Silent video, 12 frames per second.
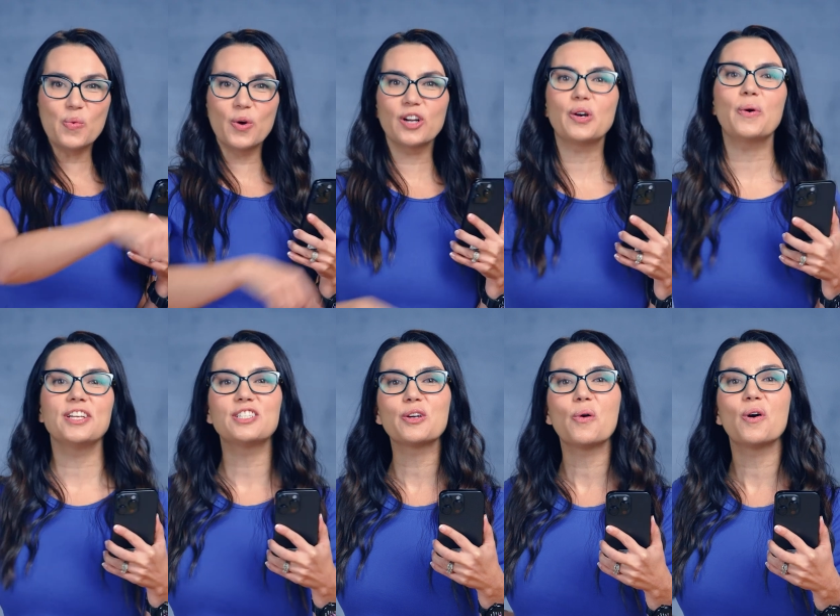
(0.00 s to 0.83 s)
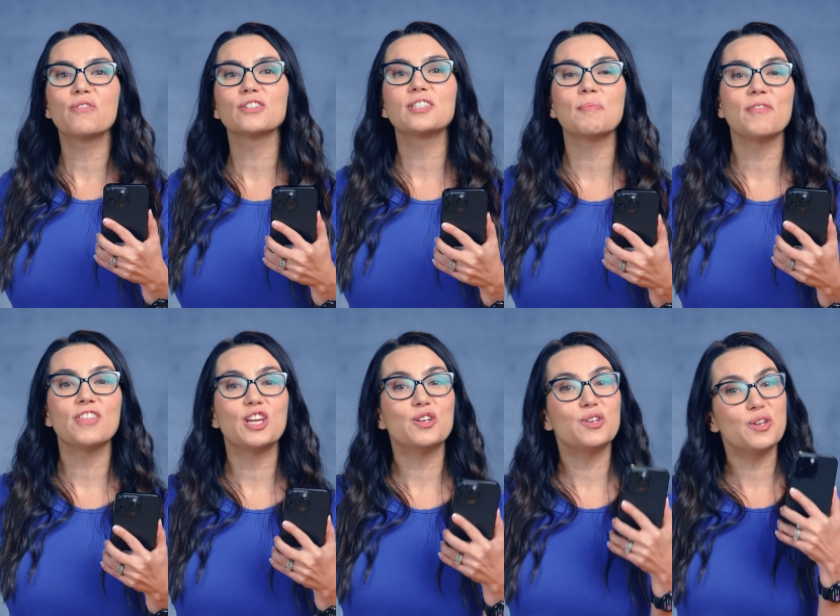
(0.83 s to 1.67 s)
we're going to go over some
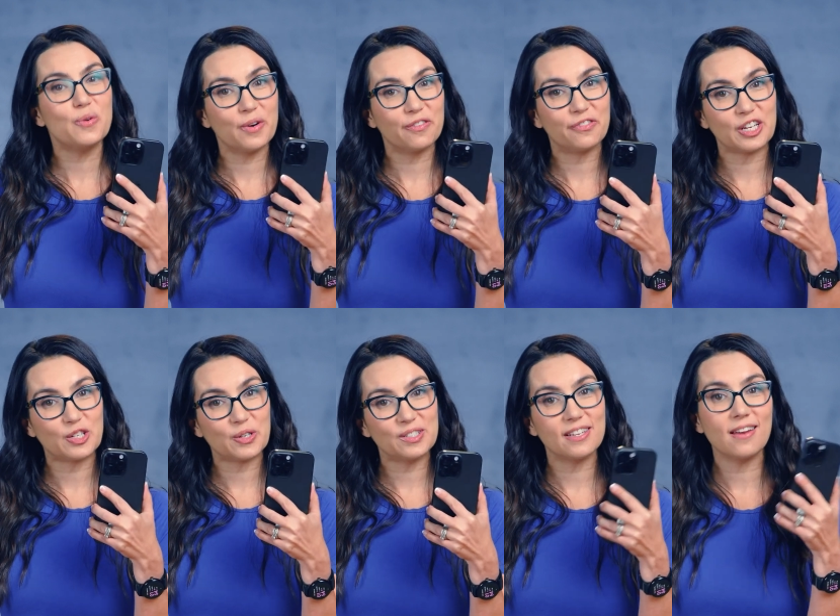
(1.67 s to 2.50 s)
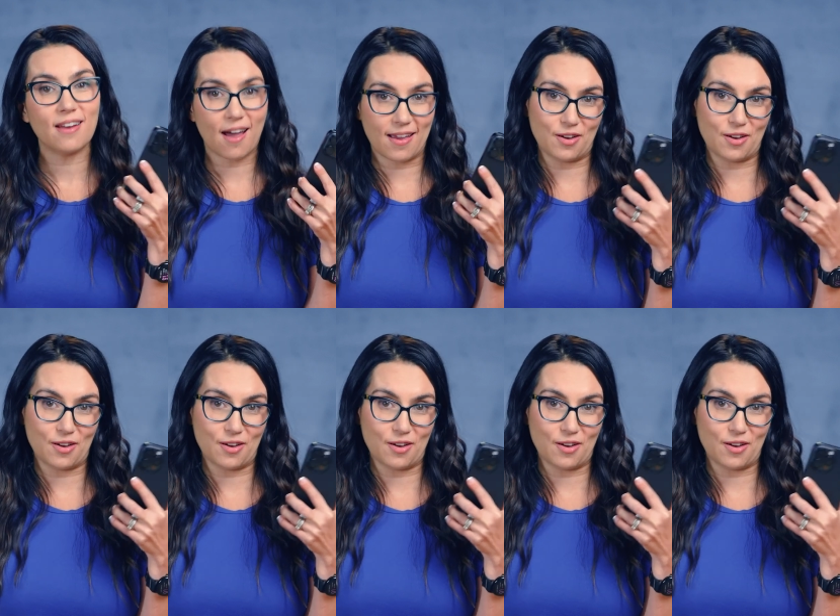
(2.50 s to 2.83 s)
of the newer features in